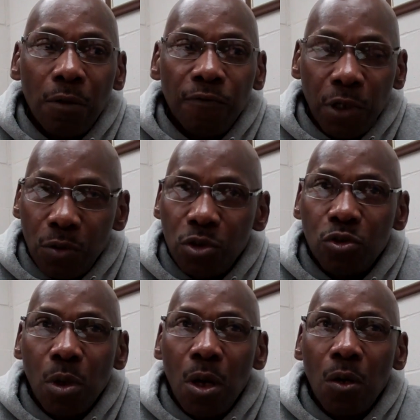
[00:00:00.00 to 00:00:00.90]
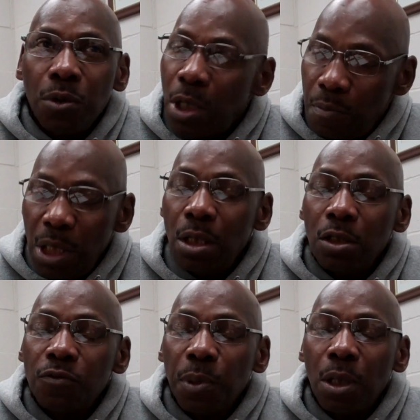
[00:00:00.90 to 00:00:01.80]
Very strong. They beat
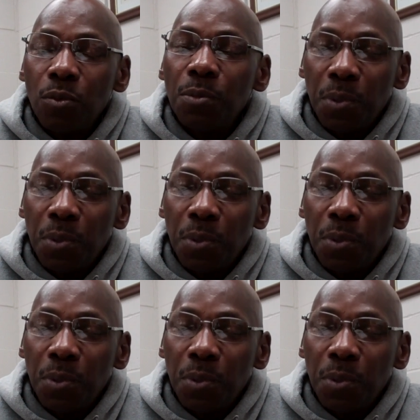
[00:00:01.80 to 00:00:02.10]
us, but we